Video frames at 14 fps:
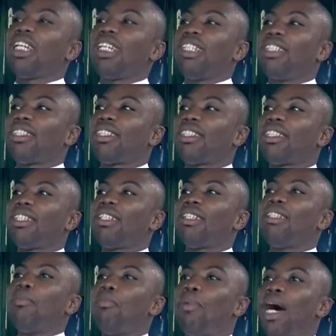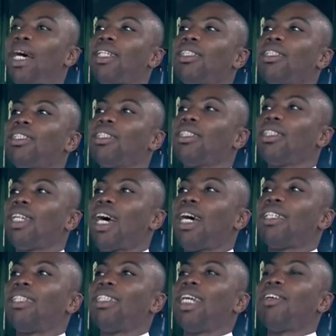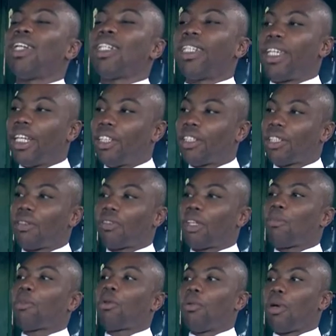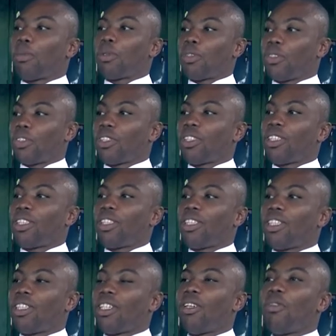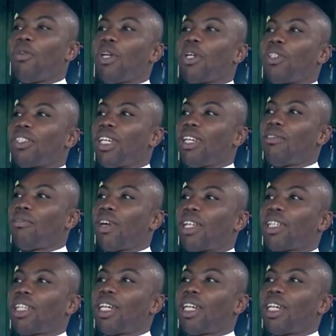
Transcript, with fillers: is the ban and the eradication of chemical weapons. When you consider the fact